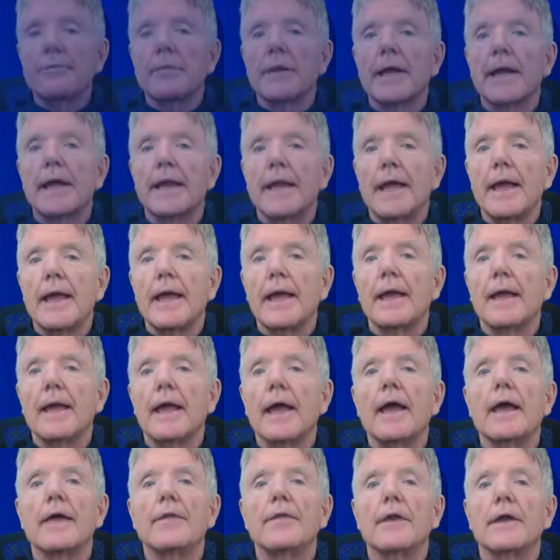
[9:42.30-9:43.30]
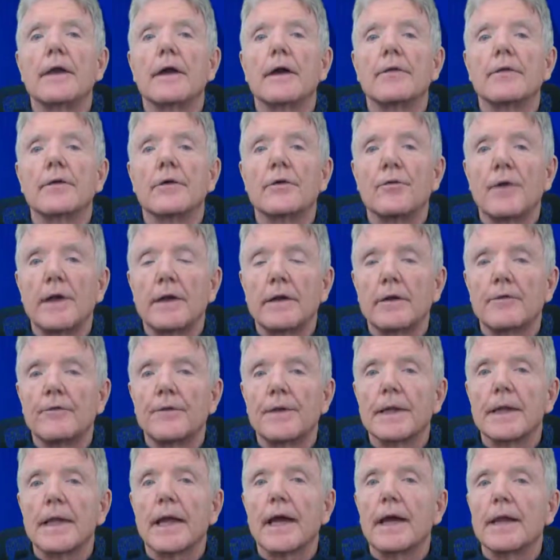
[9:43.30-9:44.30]
Plan A and the other
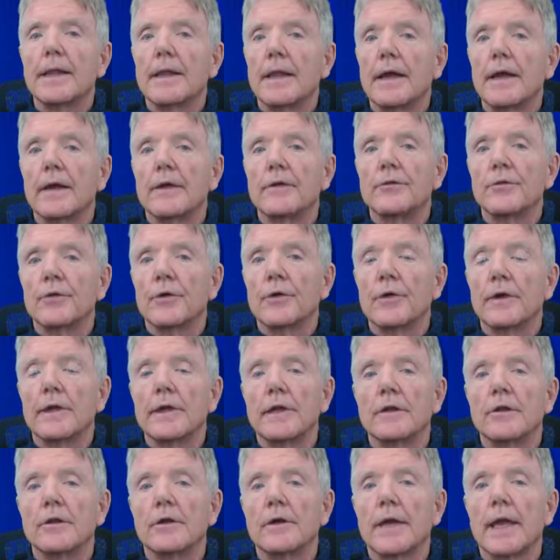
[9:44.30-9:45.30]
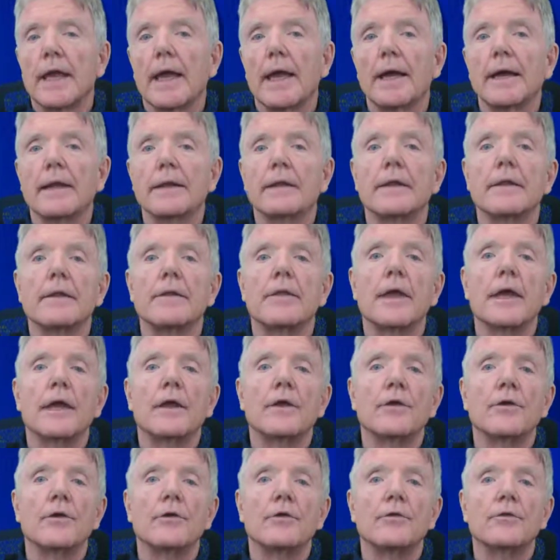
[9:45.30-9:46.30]
retrofit guidelines we're going to look at, they
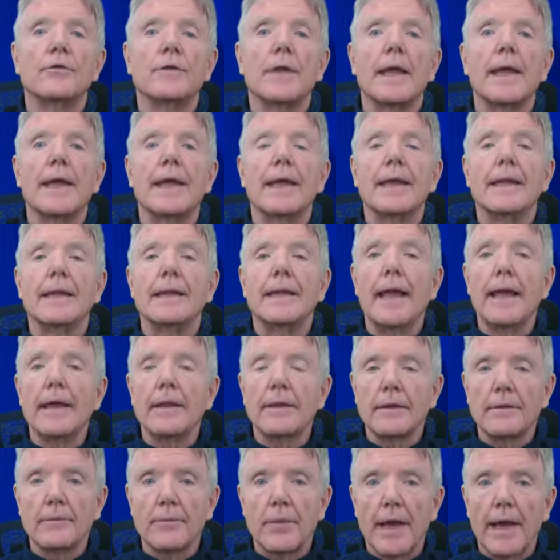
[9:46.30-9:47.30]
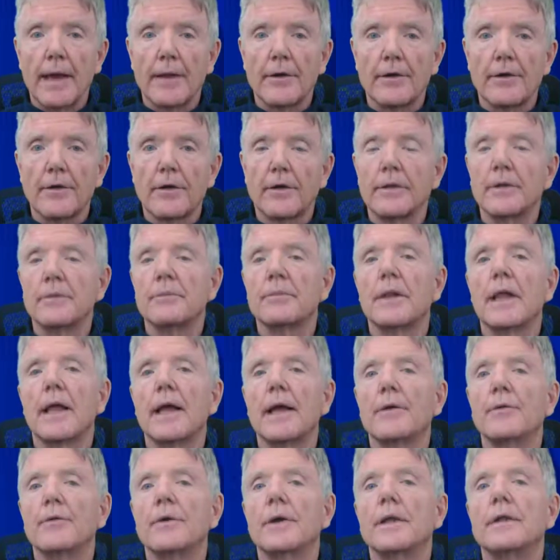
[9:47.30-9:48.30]
used a nailing pattern on the
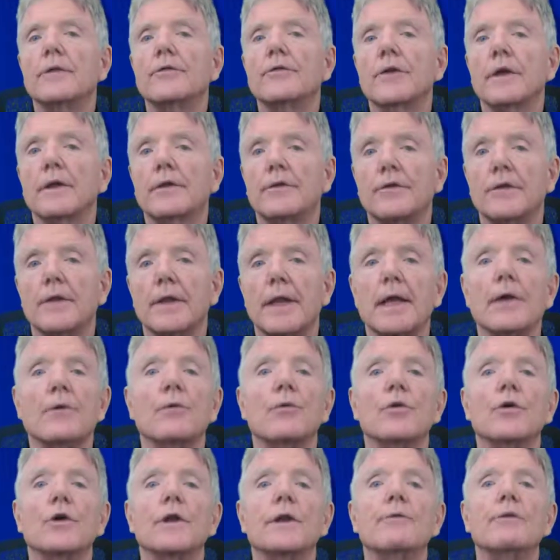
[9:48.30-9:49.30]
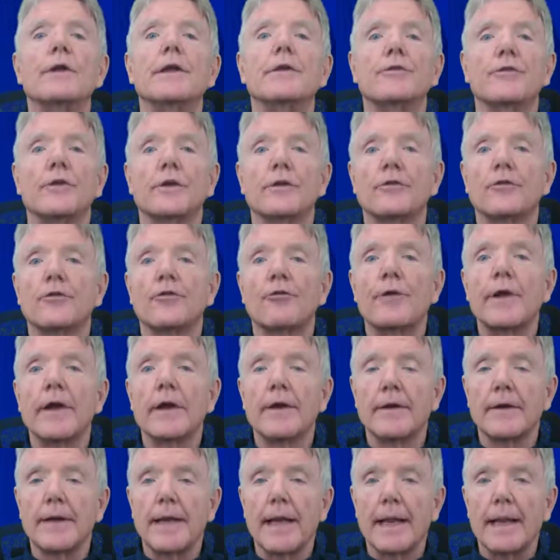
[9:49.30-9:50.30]
plywood such that it would resist
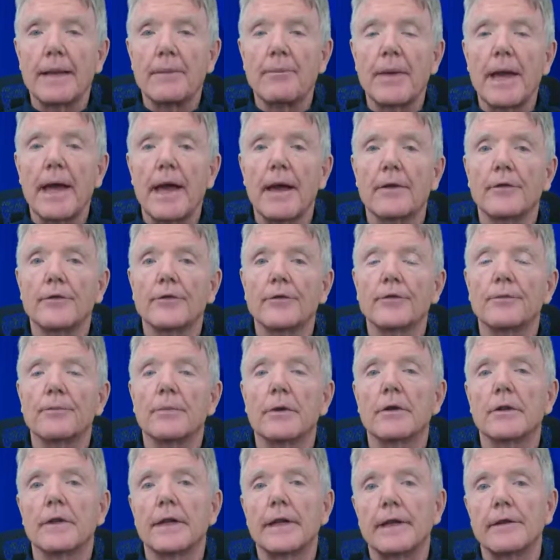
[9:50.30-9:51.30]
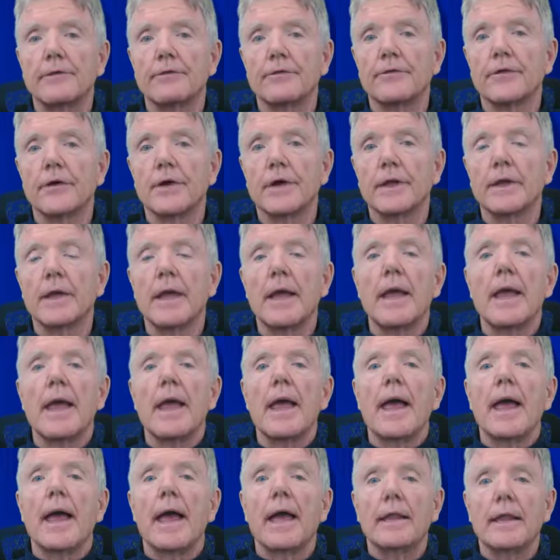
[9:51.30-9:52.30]
380 pounds per linear foot.
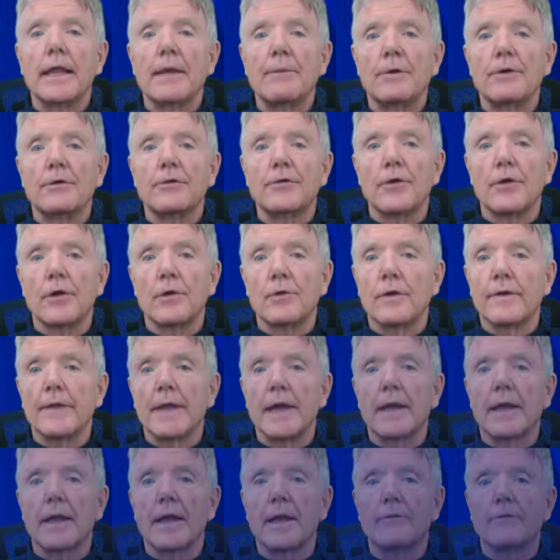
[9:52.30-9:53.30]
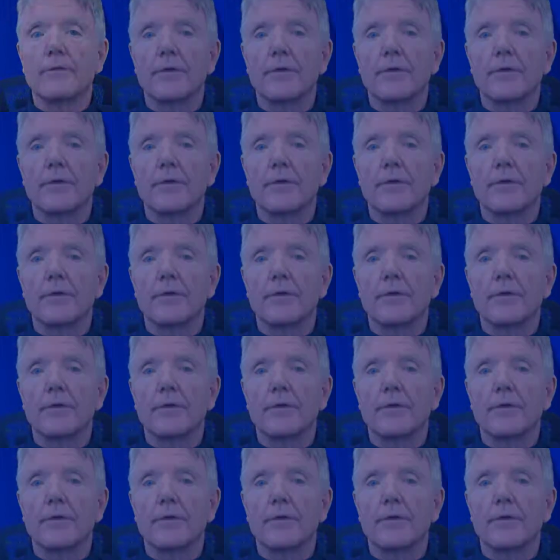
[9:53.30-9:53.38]
And let me show you where that came